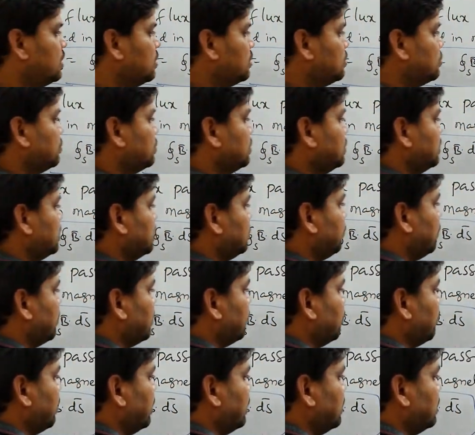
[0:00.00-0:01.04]
So this is for
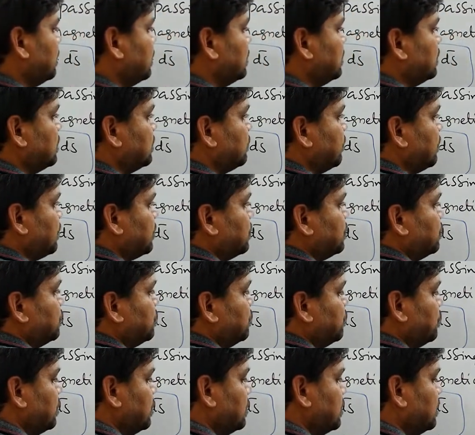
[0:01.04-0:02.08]
1, this is for
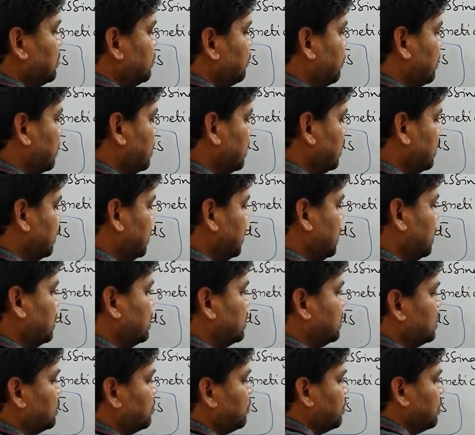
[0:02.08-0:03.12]
2, this is for 3, this
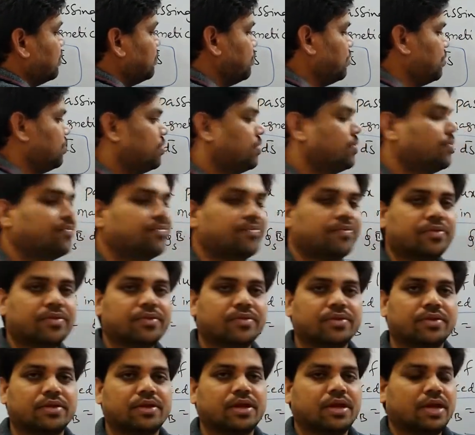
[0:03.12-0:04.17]
is for 4,
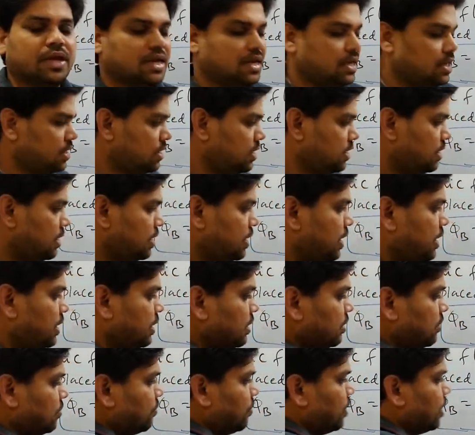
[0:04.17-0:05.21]
right?
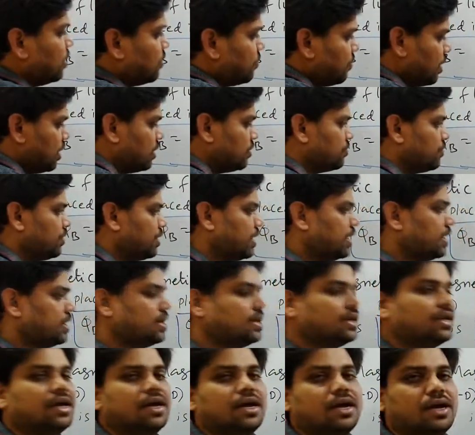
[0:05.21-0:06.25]
What we can
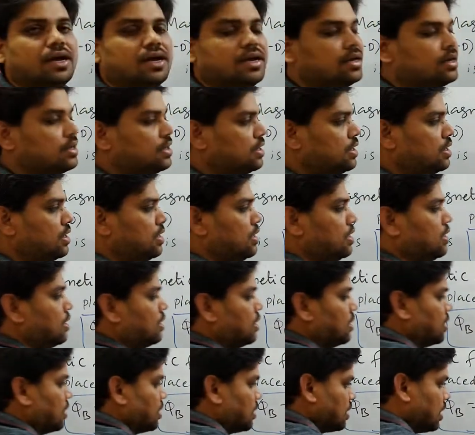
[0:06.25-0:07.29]

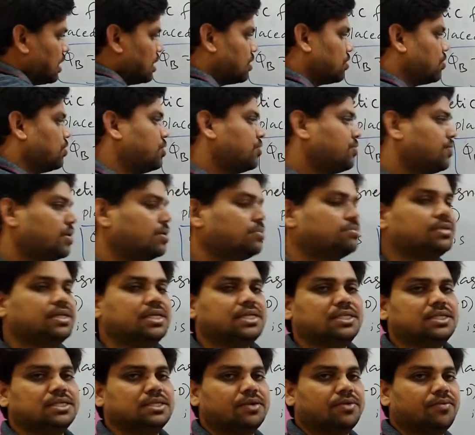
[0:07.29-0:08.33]
conclude from
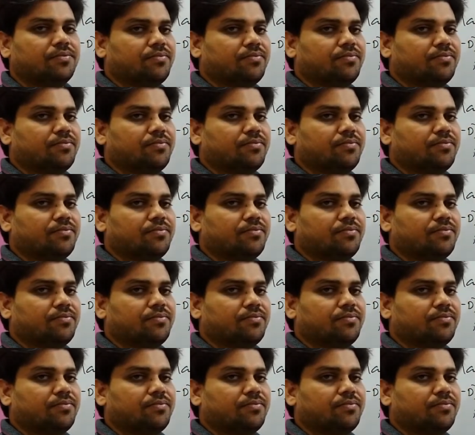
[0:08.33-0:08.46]
this?